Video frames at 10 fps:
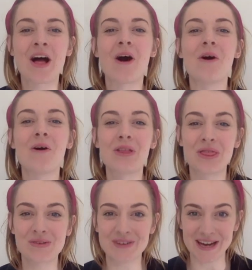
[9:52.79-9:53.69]
All
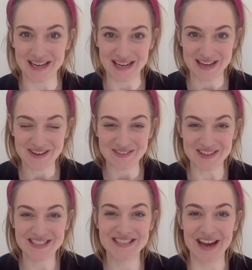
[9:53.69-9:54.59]
three were
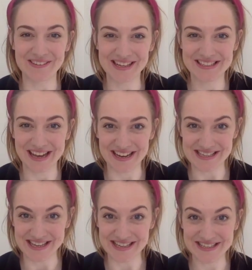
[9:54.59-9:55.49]
so
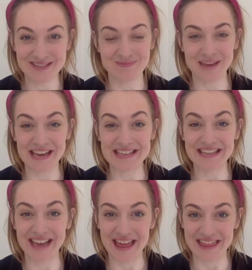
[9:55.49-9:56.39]
excited to be
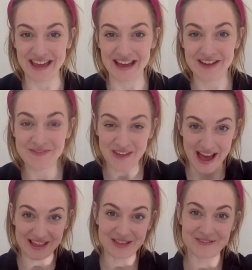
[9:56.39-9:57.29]
together
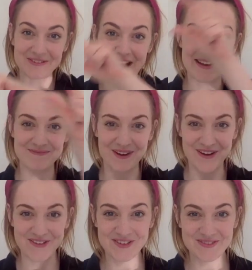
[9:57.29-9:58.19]
at the
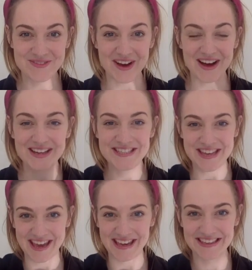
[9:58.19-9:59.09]
rainbow
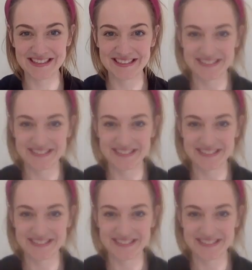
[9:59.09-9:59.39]
party.